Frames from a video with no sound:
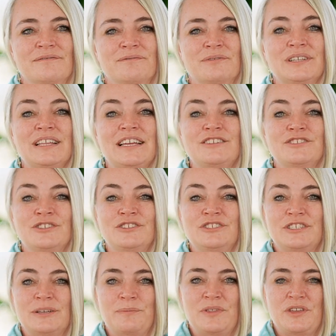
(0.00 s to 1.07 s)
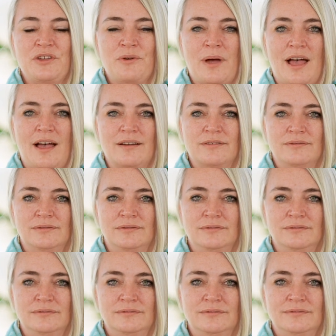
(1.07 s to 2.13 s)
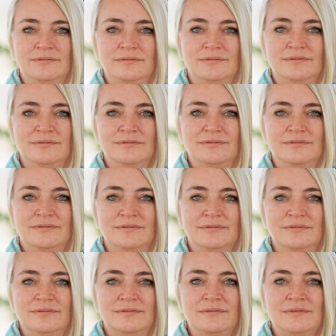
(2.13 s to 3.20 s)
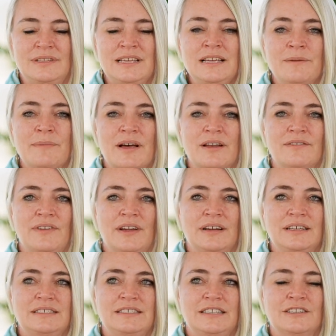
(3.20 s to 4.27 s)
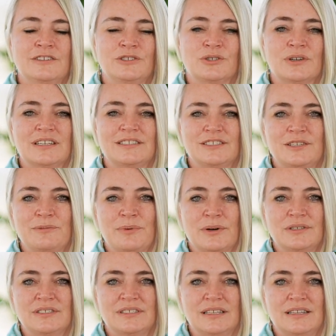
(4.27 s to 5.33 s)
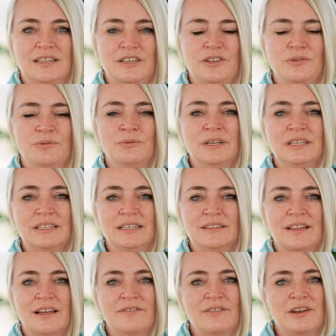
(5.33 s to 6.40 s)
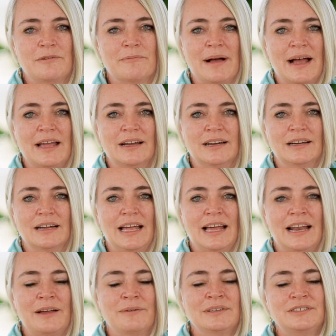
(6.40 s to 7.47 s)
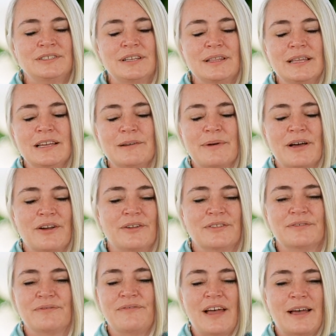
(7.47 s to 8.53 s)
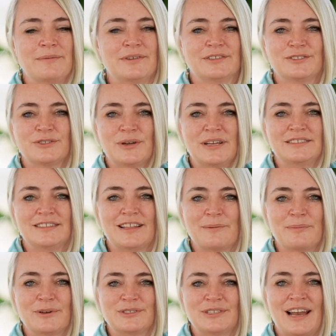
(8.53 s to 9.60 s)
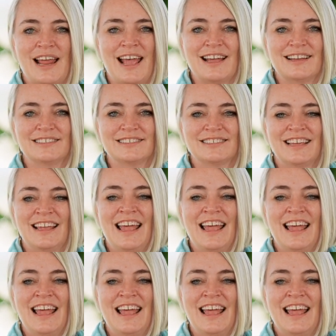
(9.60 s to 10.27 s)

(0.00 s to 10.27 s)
relationship that you have. Think about a very dear, trusted person that you really love and admire. And I want you to think about all the fabulous traits that person has.